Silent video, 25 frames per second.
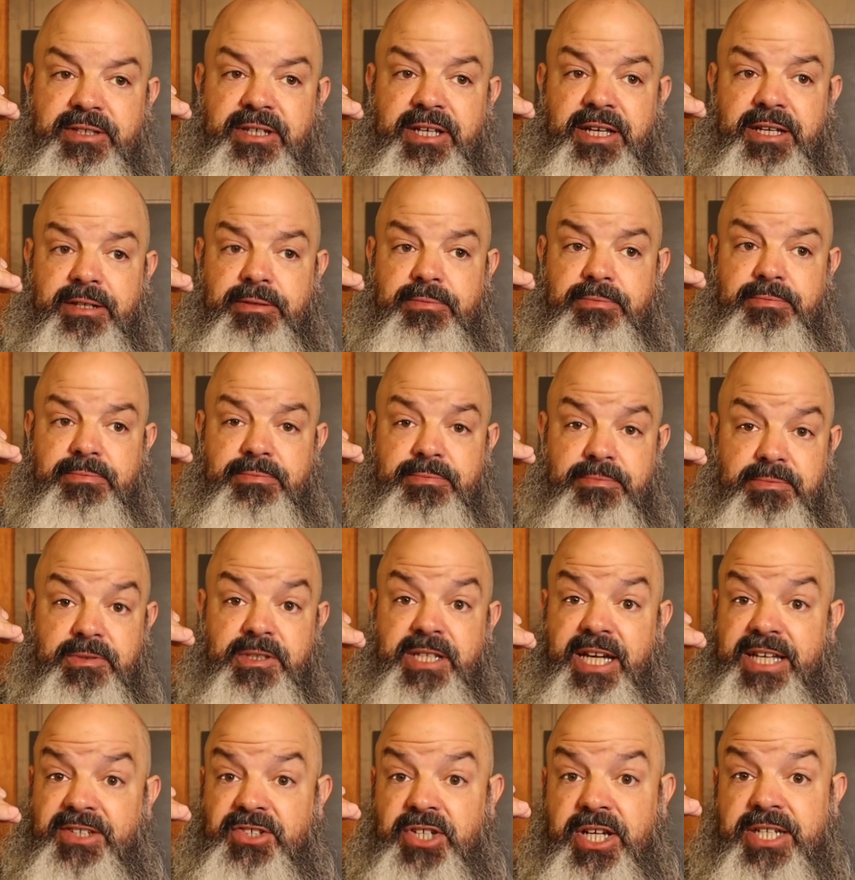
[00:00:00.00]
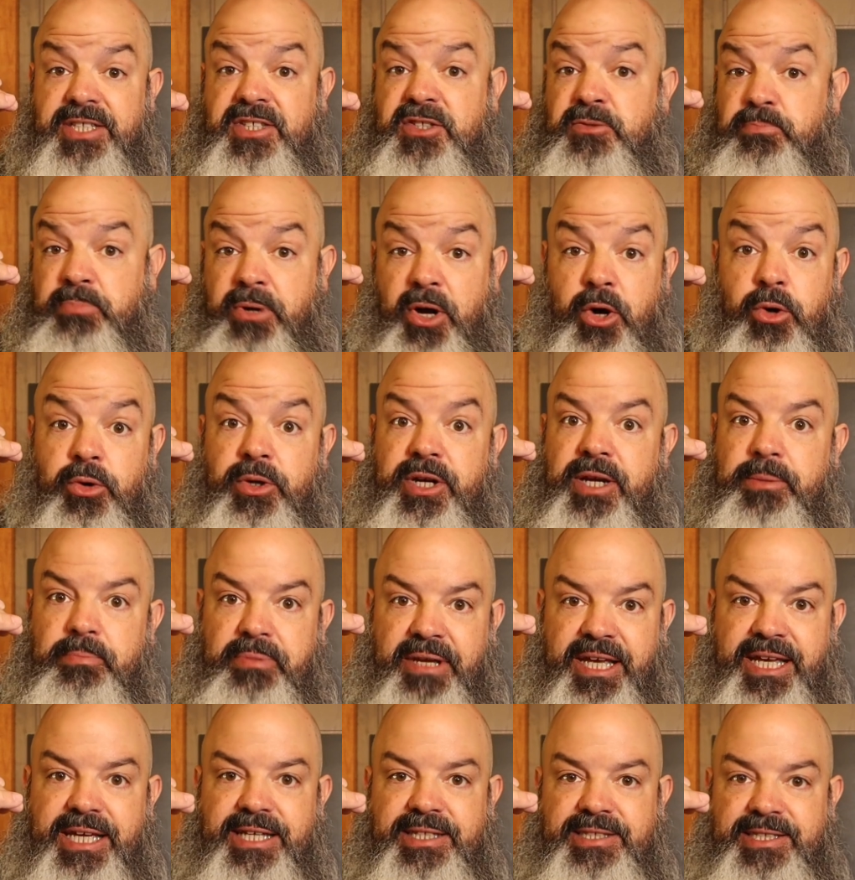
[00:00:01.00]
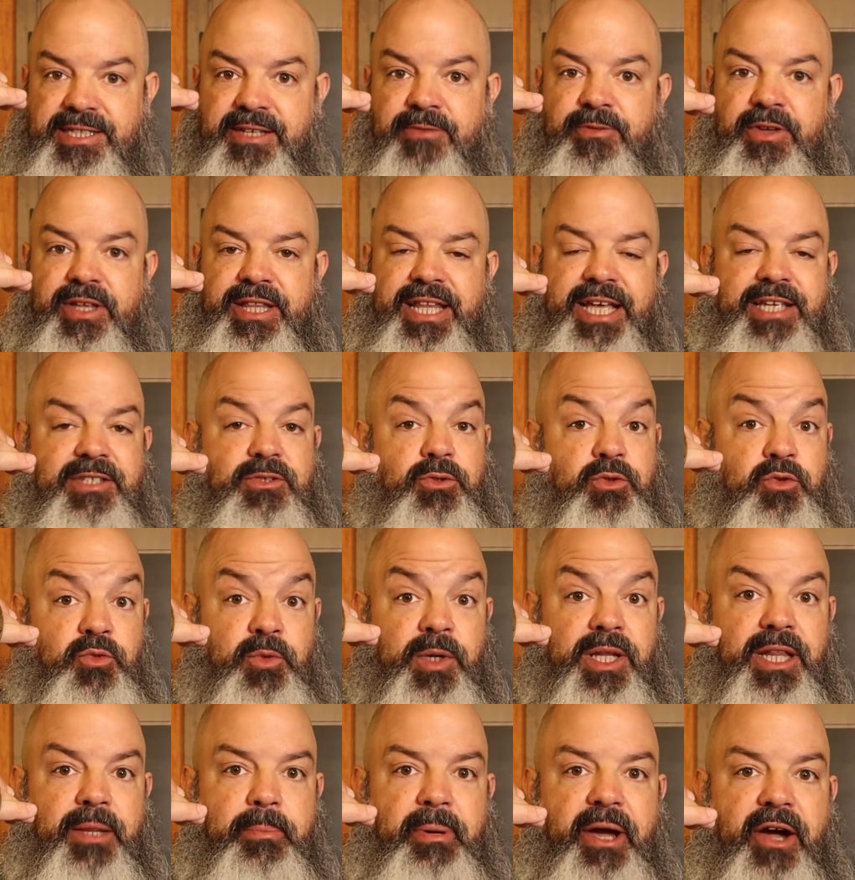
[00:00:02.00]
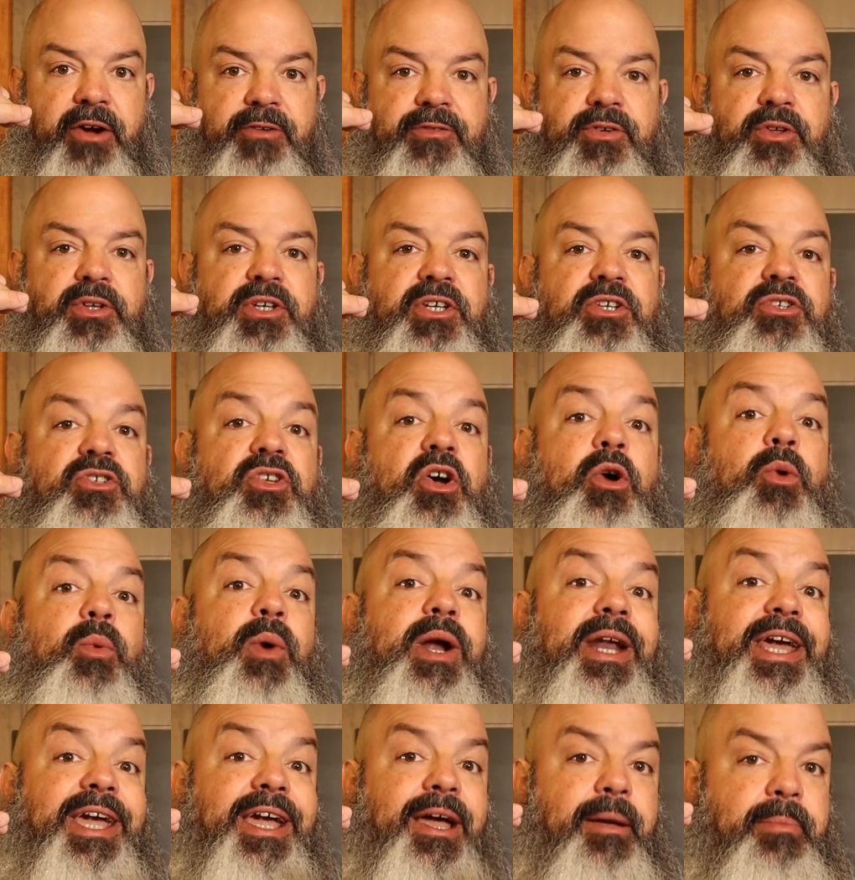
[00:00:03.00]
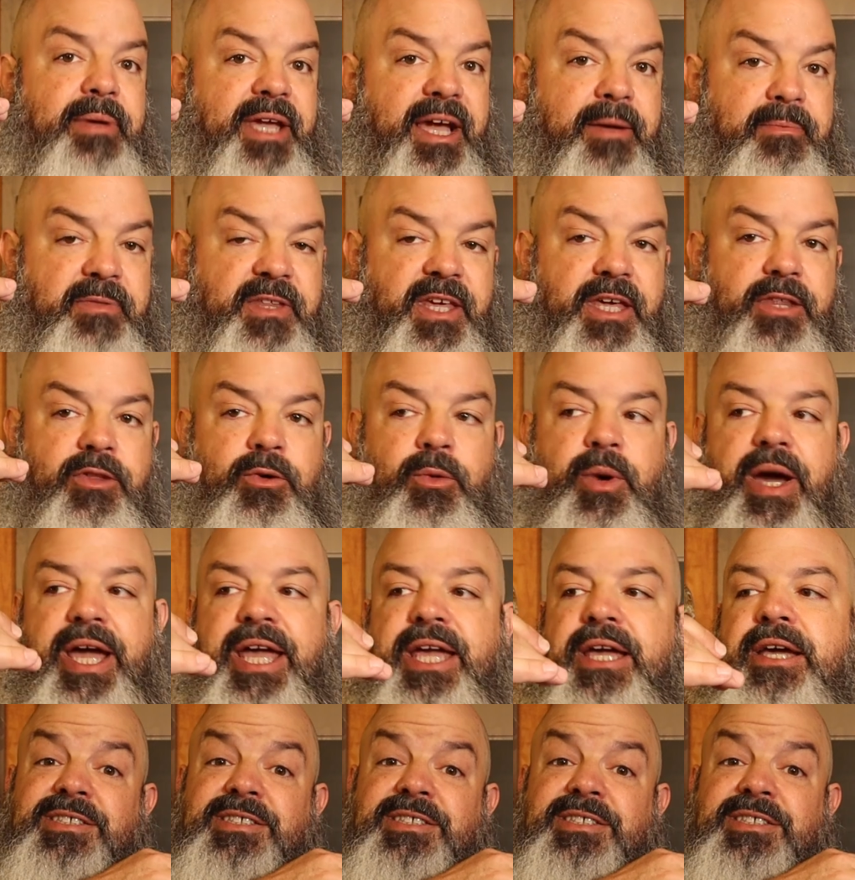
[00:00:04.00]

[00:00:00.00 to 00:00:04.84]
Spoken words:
It digests bone and beak and stuff like that. So it's really powerful. You don't want it coming up the other way.